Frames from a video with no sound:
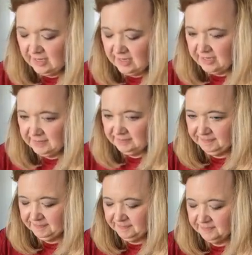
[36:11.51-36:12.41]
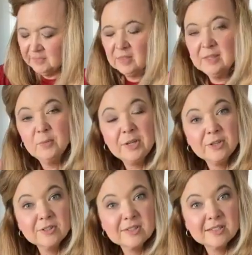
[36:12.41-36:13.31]
the
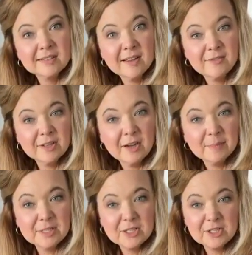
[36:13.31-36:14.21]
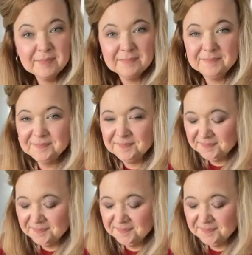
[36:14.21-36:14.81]
winners of the competition.